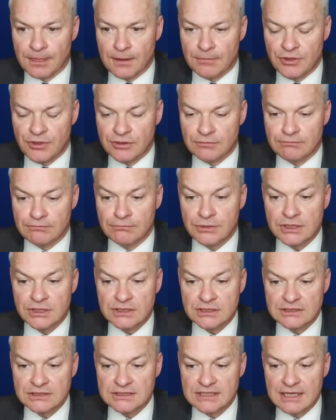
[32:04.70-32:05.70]
Opponent
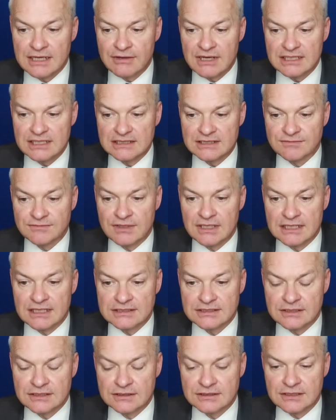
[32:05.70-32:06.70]
burns their S for
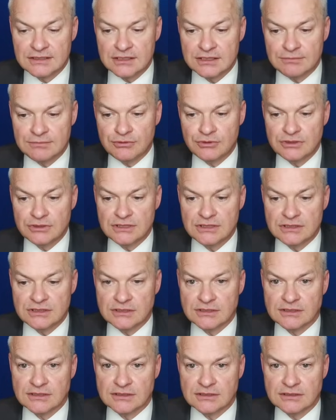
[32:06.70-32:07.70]
less than 30
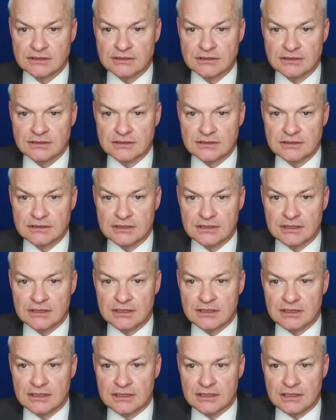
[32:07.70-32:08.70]
points.
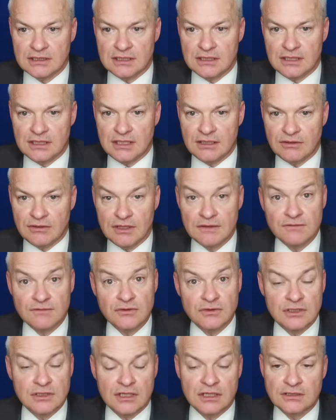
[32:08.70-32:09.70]
And now I've
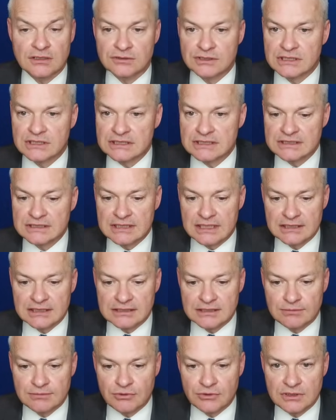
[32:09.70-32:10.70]
got a
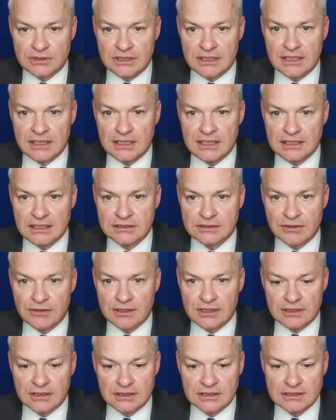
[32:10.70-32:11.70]
160-point lead, so I
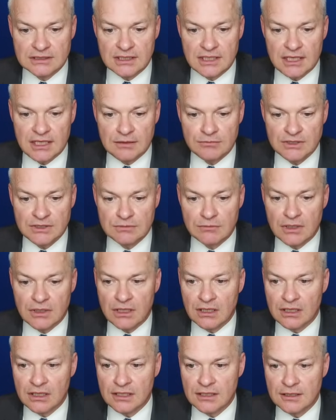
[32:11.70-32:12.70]
think this game is
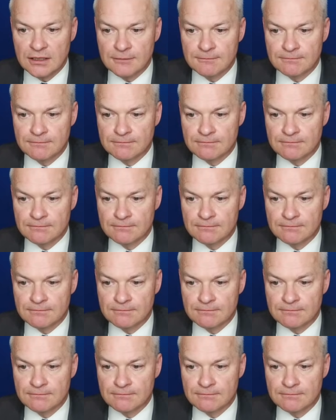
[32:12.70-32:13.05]
mine.